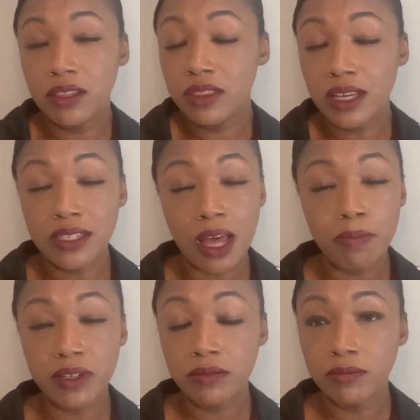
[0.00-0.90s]
things
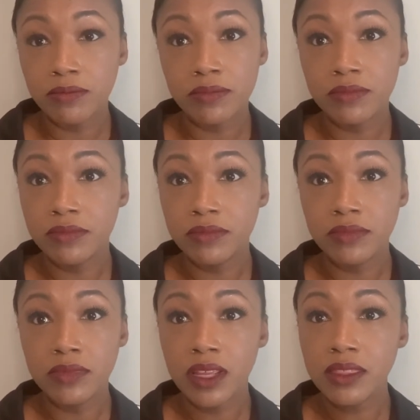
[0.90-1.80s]
happen.
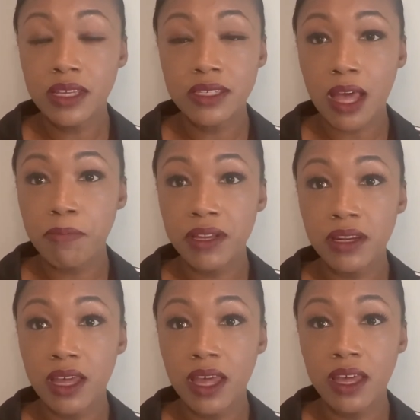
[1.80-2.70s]
Things
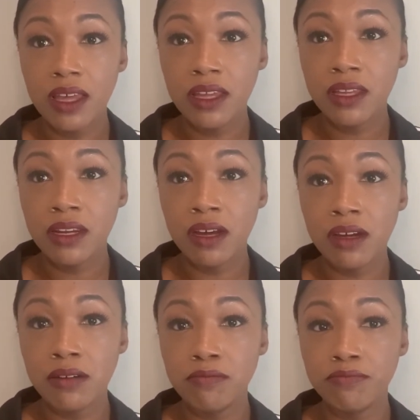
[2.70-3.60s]
happen.
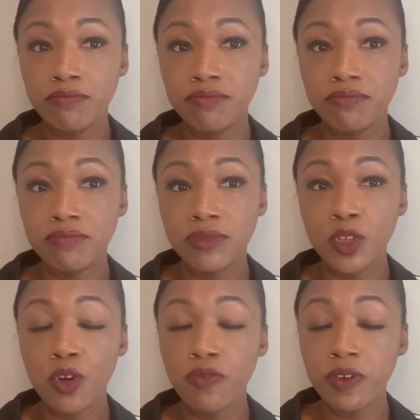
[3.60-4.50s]
And
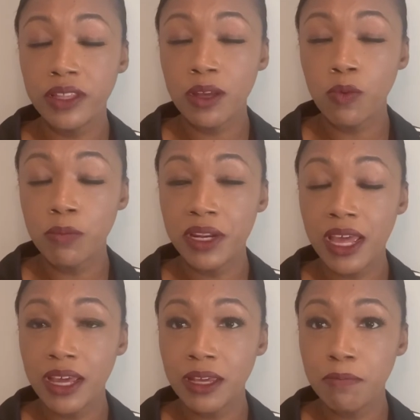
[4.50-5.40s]
you're afraid that woman
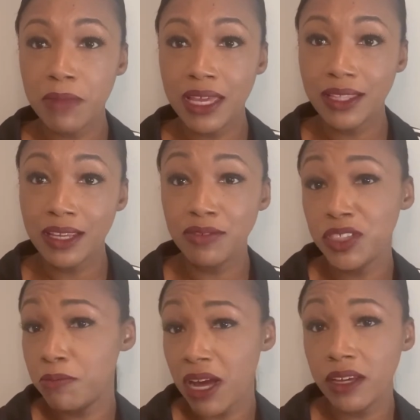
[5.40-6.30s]
A may leave.
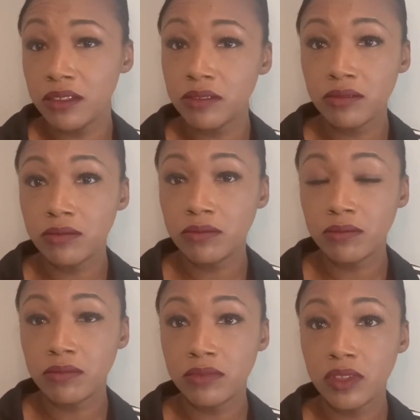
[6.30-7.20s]
She might.
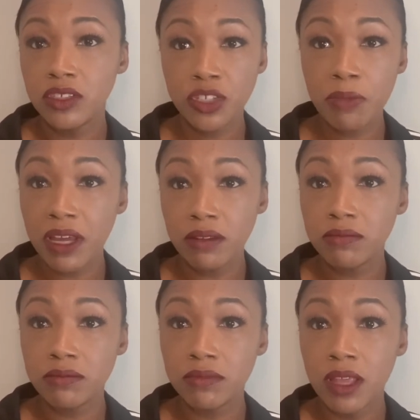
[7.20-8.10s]
She might.
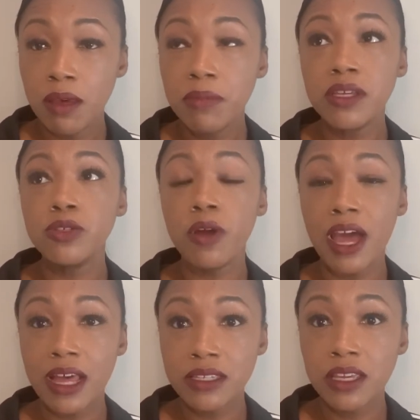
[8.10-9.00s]
Because you're
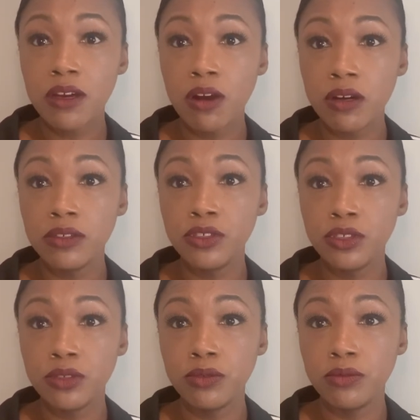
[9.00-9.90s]
asking her
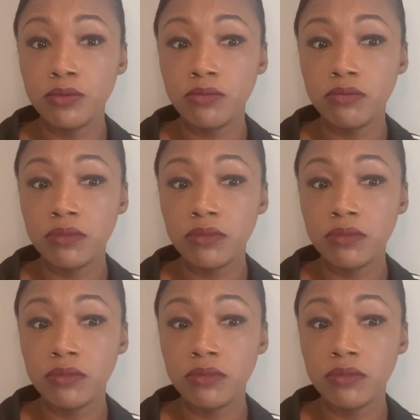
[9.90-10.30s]
to